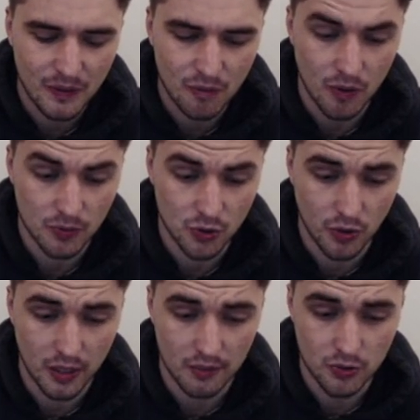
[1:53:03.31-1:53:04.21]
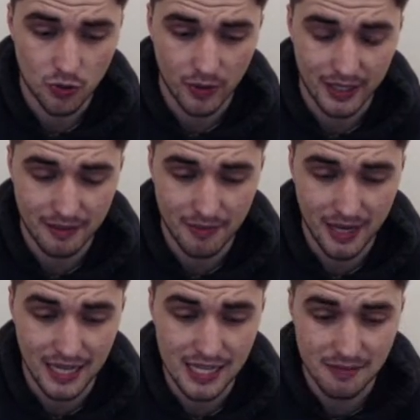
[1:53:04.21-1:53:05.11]
Well, I'm sure he
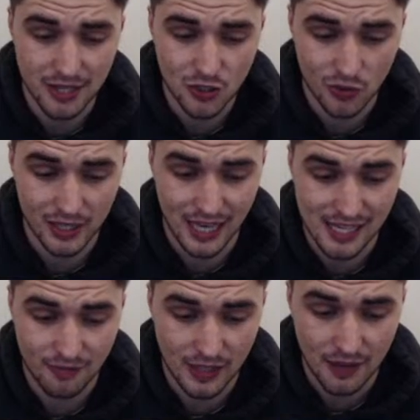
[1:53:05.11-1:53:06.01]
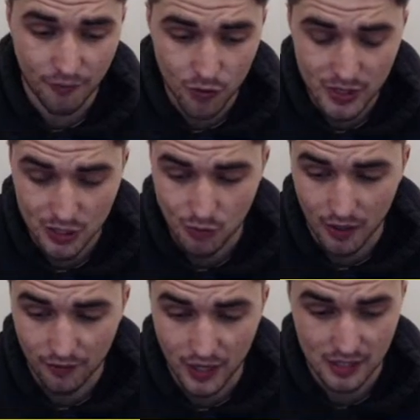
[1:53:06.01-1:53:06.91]
needs to make sure he get through this
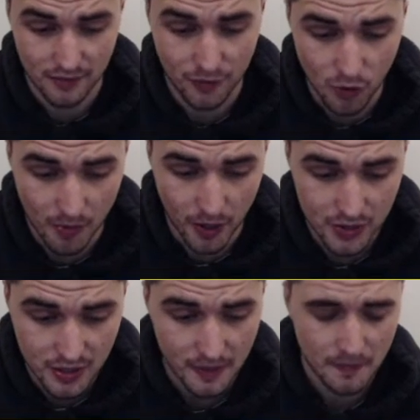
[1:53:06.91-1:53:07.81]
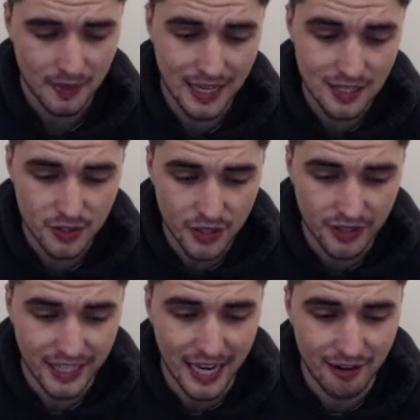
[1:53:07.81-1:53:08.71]
one first and foremost. That's not even
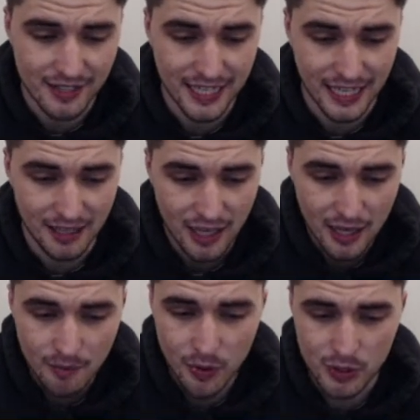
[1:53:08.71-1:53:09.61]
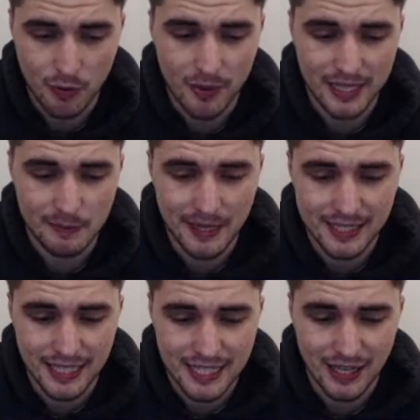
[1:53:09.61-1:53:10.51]
a guarantee. But he was probably
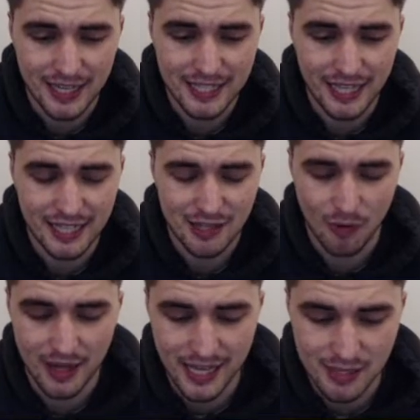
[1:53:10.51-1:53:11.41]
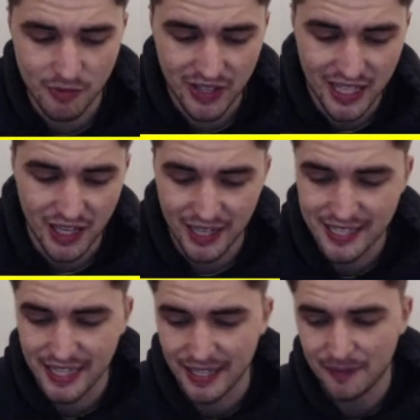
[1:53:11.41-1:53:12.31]
expecting his side to win this within the
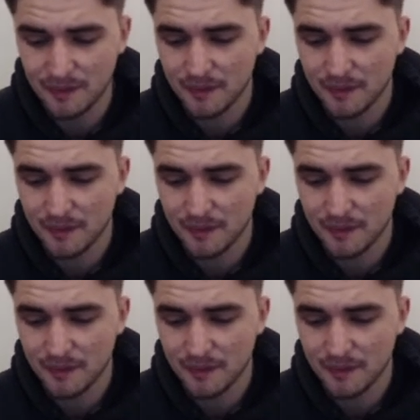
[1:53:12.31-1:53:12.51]
90.